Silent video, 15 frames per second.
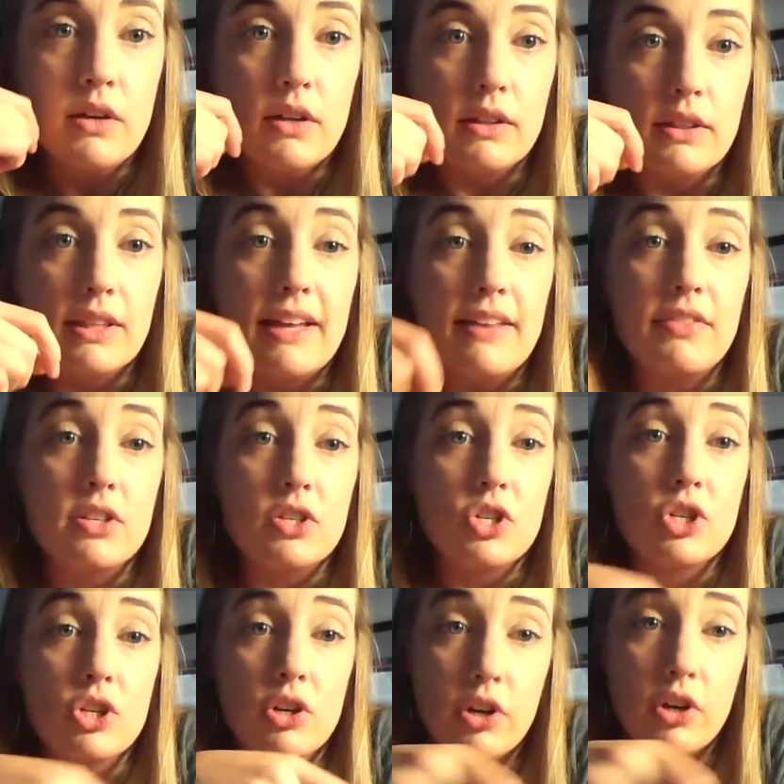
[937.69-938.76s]
let the
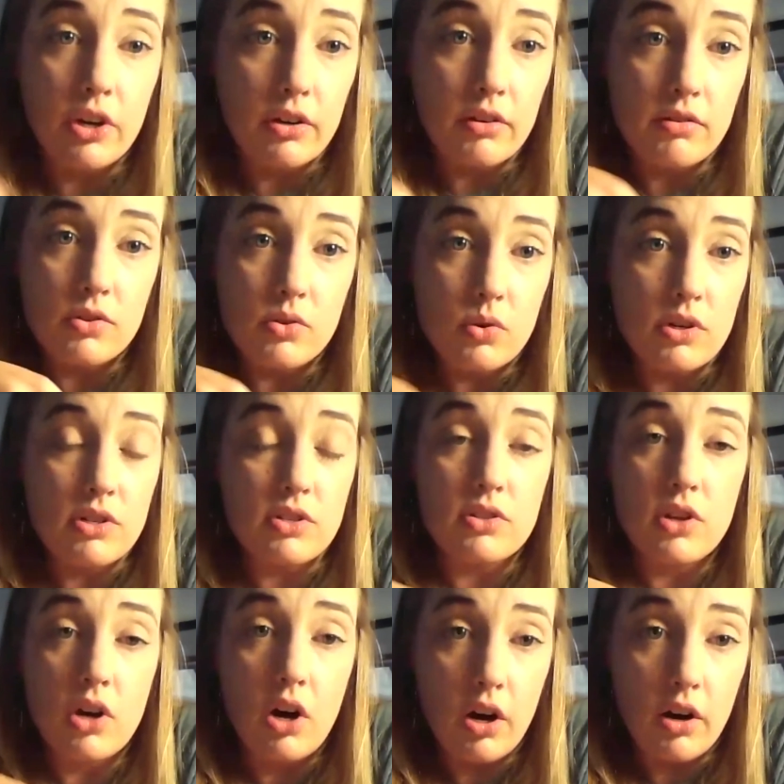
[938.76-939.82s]
sugar sort of
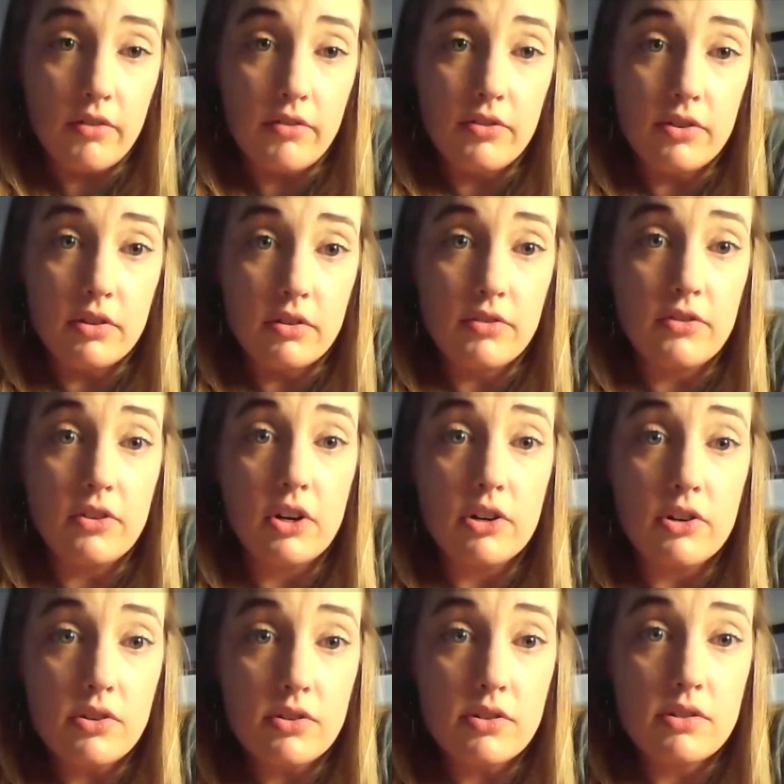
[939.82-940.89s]
dissolve
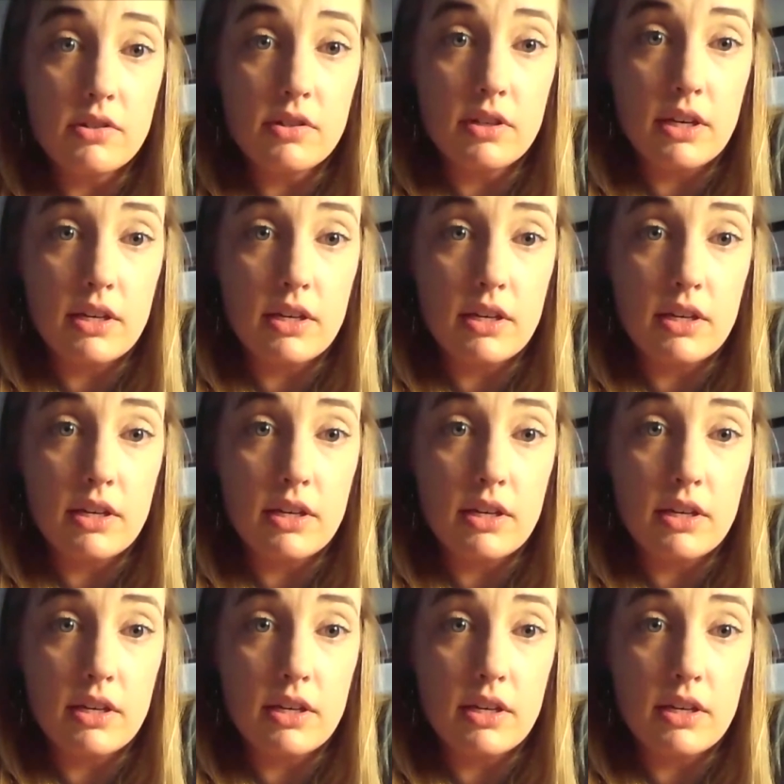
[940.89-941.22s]
first.